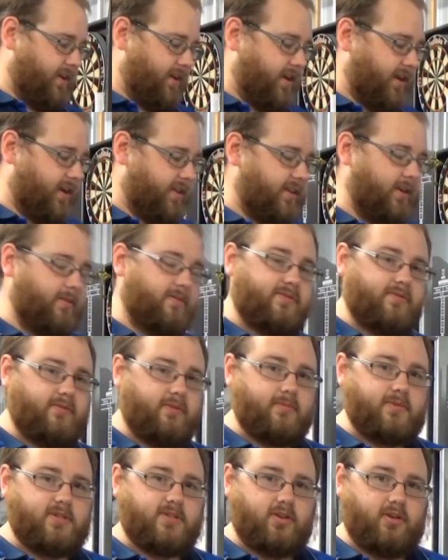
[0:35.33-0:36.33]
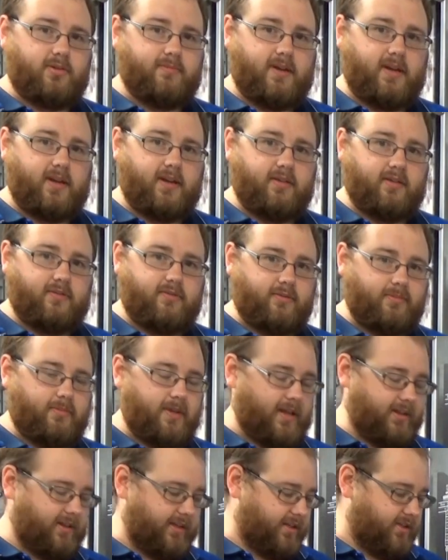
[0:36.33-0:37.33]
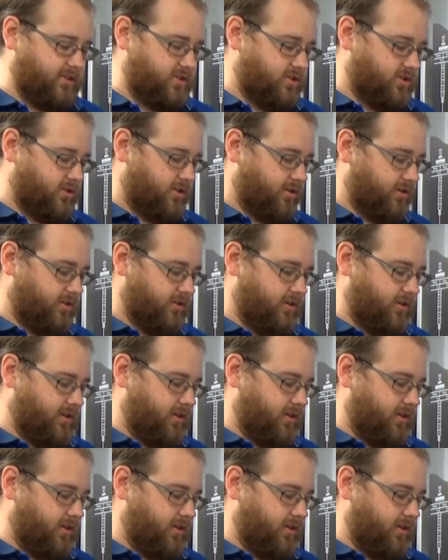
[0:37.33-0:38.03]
That was from a show bag and from the Adelaide show.